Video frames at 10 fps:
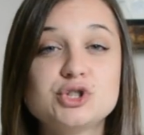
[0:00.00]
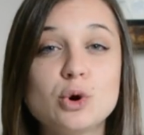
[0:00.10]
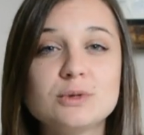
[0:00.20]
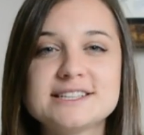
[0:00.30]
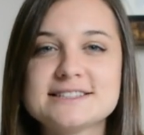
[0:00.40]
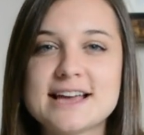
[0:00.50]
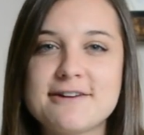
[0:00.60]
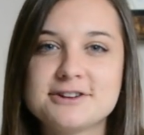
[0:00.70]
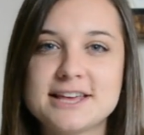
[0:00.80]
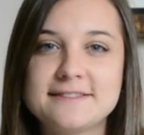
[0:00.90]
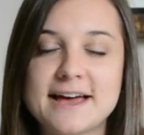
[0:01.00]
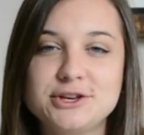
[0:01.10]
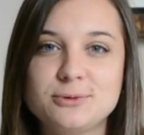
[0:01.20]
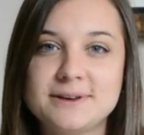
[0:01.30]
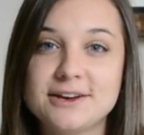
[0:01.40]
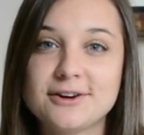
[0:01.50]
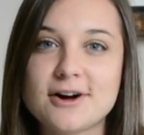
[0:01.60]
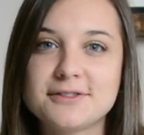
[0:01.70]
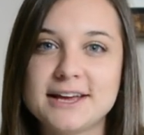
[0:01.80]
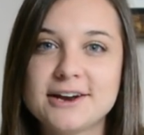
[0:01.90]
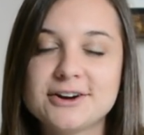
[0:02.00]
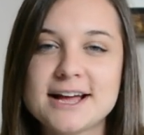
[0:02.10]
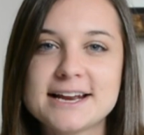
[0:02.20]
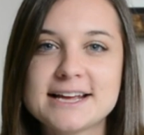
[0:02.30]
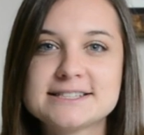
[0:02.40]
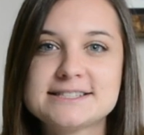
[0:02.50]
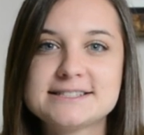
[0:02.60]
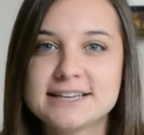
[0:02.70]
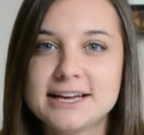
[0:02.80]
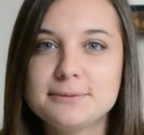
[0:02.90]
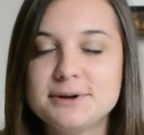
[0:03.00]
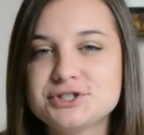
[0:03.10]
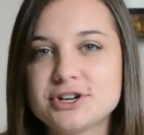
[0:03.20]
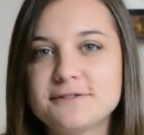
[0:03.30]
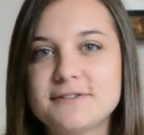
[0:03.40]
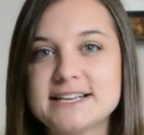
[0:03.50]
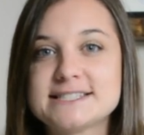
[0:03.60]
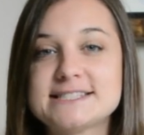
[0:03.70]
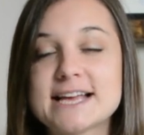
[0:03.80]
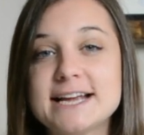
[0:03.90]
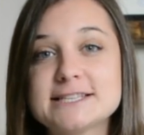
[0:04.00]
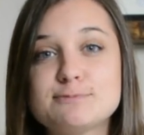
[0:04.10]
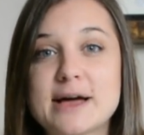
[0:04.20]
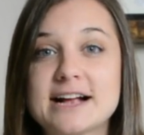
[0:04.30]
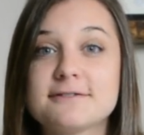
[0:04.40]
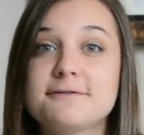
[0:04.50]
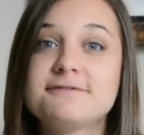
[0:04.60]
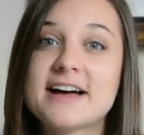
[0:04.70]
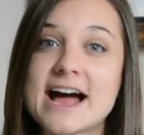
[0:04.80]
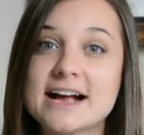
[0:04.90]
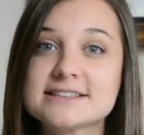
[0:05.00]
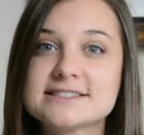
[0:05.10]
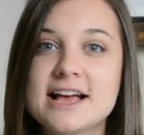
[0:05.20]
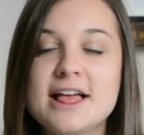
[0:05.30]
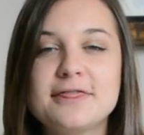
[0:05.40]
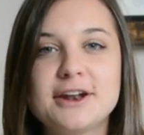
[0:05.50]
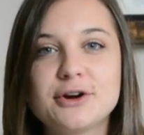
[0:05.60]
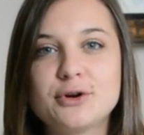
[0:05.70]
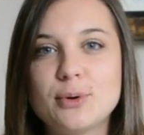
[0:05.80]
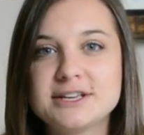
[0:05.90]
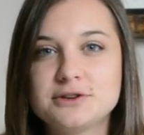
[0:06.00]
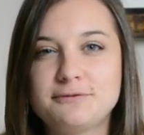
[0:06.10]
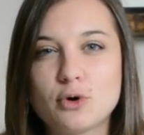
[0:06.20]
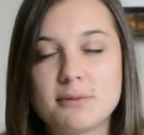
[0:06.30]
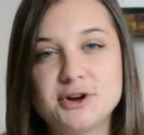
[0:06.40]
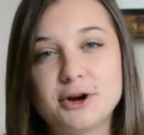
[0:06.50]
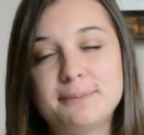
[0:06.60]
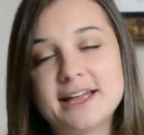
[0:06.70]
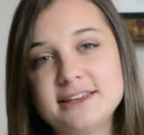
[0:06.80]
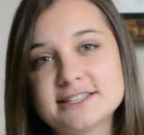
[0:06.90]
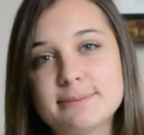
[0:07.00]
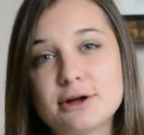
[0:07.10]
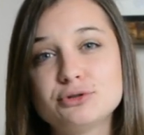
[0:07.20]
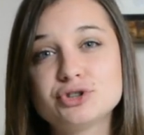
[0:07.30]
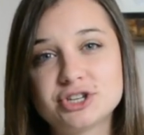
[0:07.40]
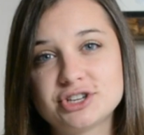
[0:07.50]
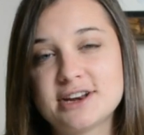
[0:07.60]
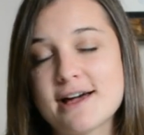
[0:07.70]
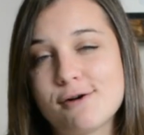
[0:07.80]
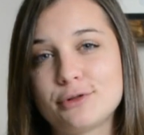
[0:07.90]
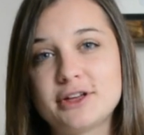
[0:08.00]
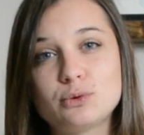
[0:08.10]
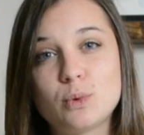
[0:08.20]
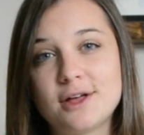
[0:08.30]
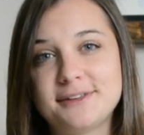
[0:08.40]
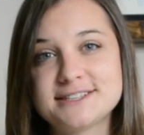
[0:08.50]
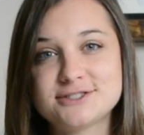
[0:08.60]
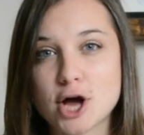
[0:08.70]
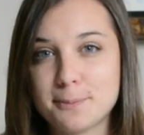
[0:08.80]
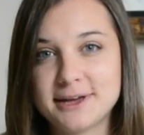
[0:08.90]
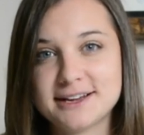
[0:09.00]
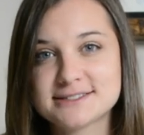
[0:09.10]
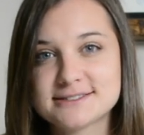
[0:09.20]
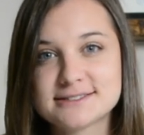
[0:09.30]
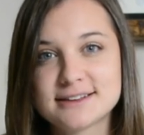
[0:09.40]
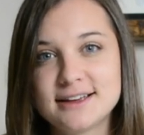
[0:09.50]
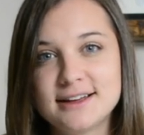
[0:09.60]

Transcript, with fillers: Don't listen to everything that you hear on the internet. Instead, be sure to find science-backed facts that are going to form your opinions about nutrition, health, and wellness topics.